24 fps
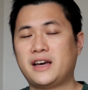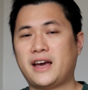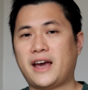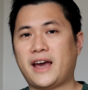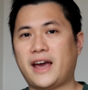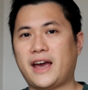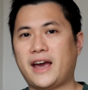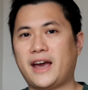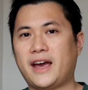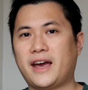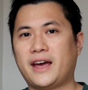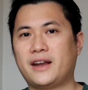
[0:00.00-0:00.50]

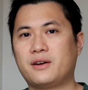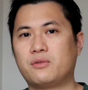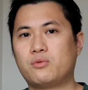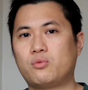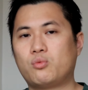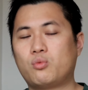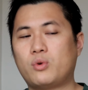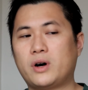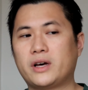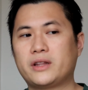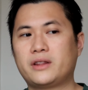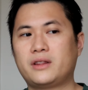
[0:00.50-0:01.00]

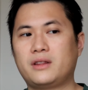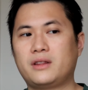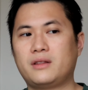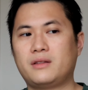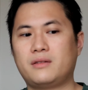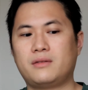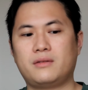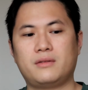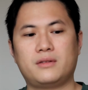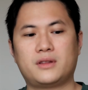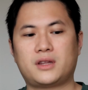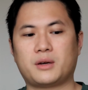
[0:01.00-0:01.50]
And what
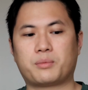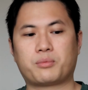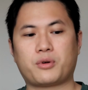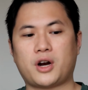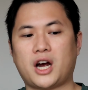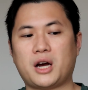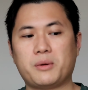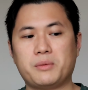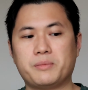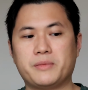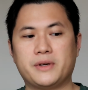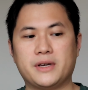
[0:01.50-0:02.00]
the
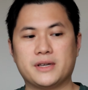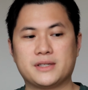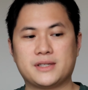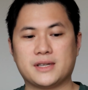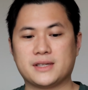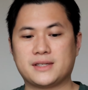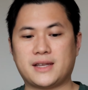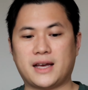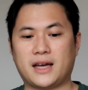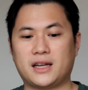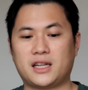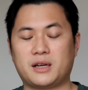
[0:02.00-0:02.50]
problem
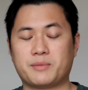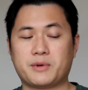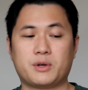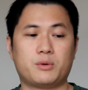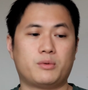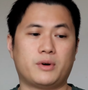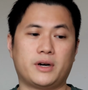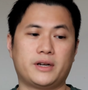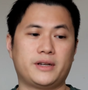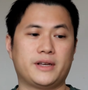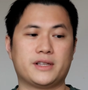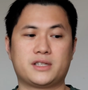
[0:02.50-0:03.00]
is that number
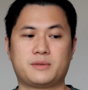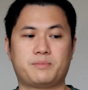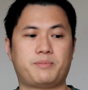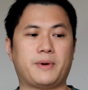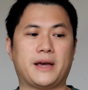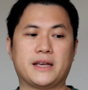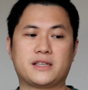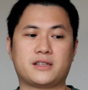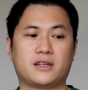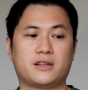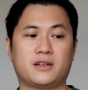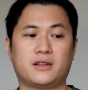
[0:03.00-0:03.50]
one, it's
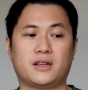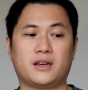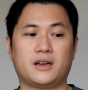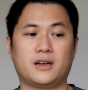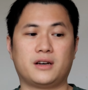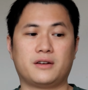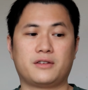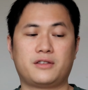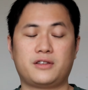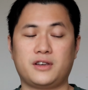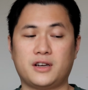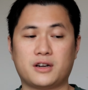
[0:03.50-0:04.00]
based on
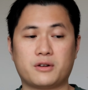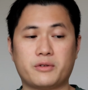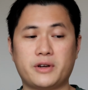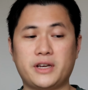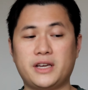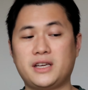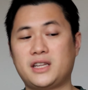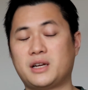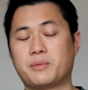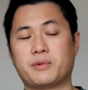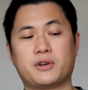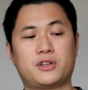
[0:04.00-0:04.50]
a
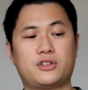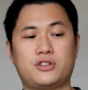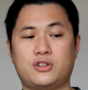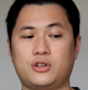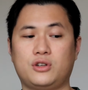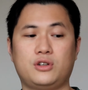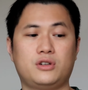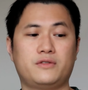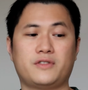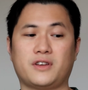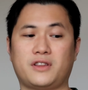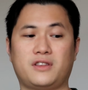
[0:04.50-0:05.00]
theory. Number
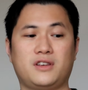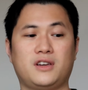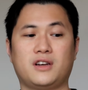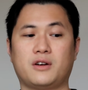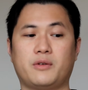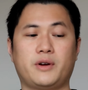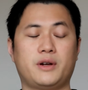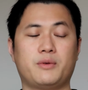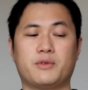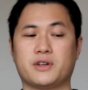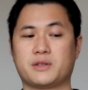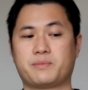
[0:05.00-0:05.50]
two, the
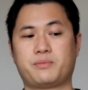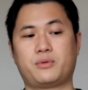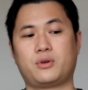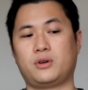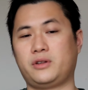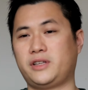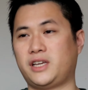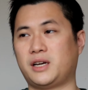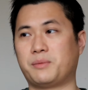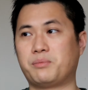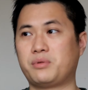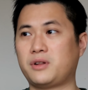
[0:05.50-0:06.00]
theory was
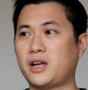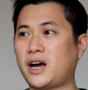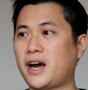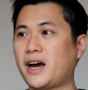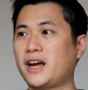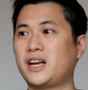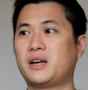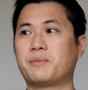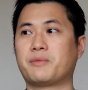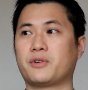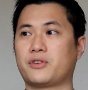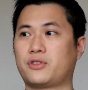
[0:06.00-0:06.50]
poorly
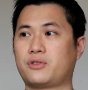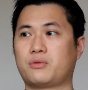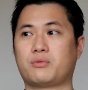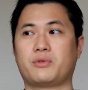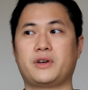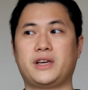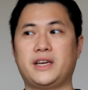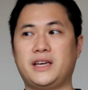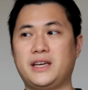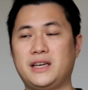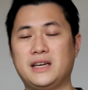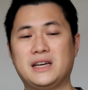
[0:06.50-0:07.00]
applied. Number
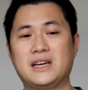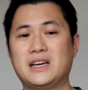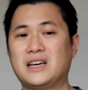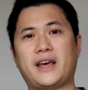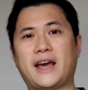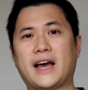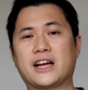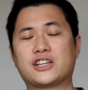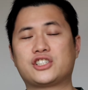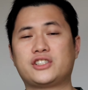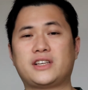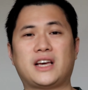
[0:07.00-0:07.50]
three, they
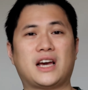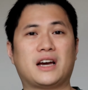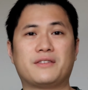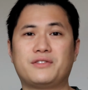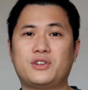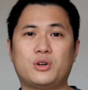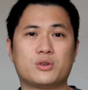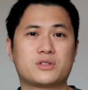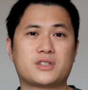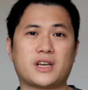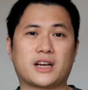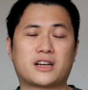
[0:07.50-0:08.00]
actually have
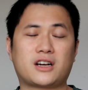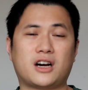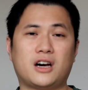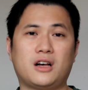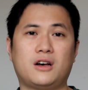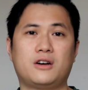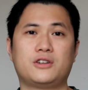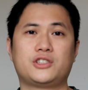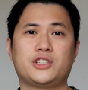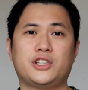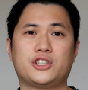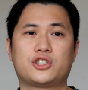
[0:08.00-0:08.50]
no
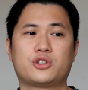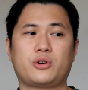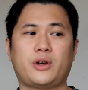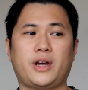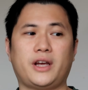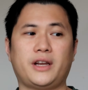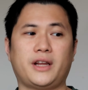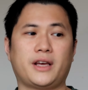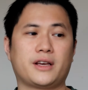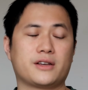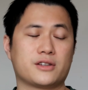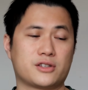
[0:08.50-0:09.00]
psychology
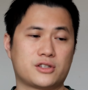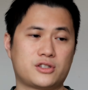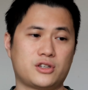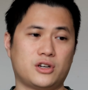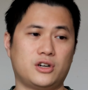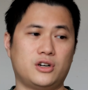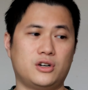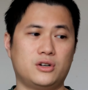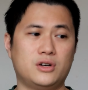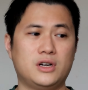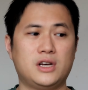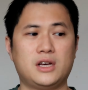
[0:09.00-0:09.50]
training.
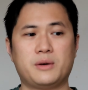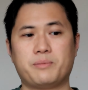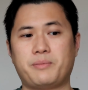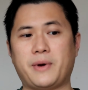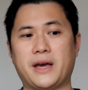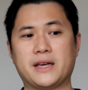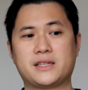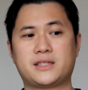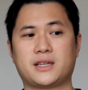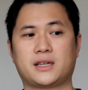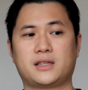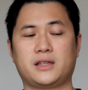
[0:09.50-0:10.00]
So
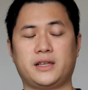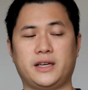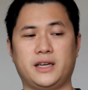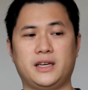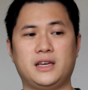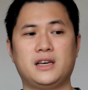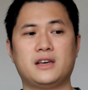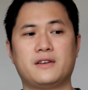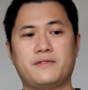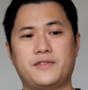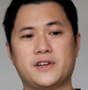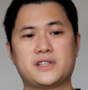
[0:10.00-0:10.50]

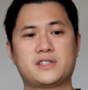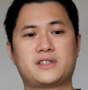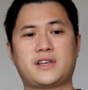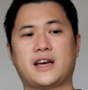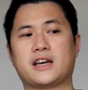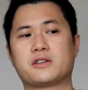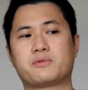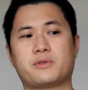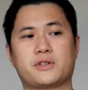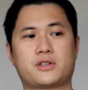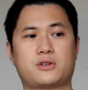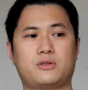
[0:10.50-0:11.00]
basically, this
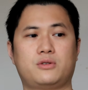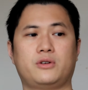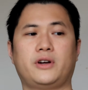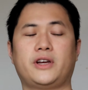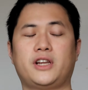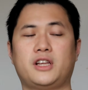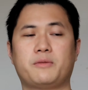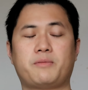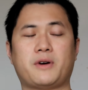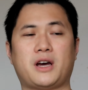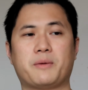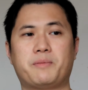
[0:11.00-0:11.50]
test was
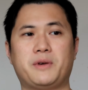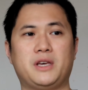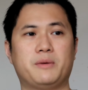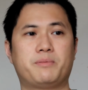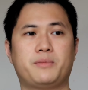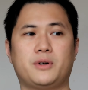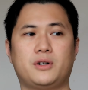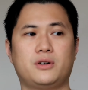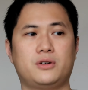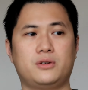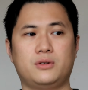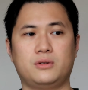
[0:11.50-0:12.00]
created by
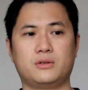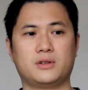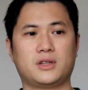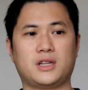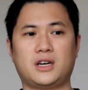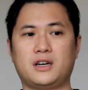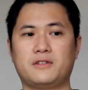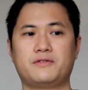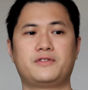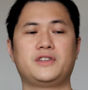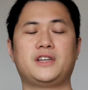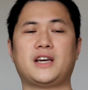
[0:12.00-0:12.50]
people who
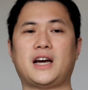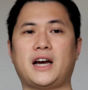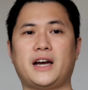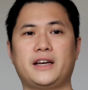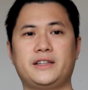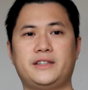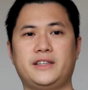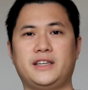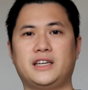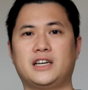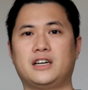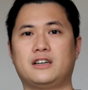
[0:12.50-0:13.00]
love the
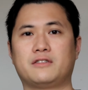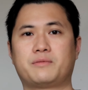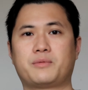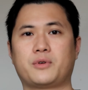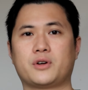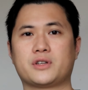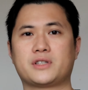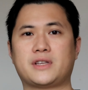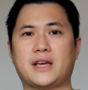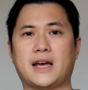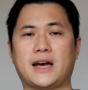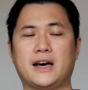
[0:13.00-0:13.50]
idea of
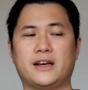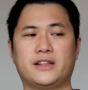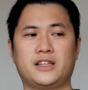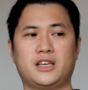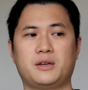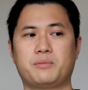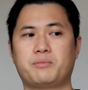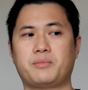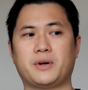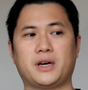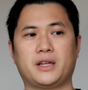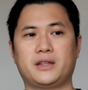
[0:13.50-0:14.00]

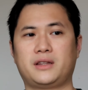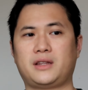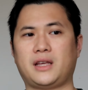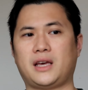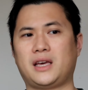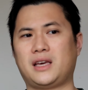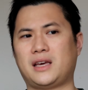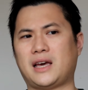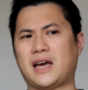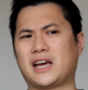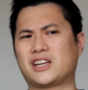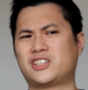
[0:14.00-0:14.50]
personality, but
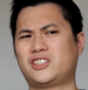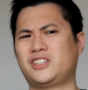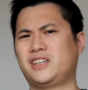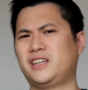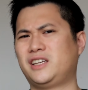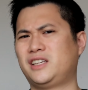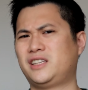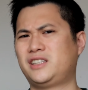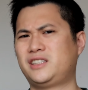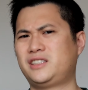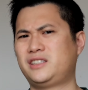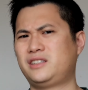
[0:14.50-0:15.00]
they
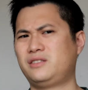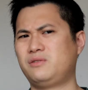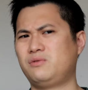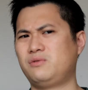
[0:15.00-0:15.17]
actually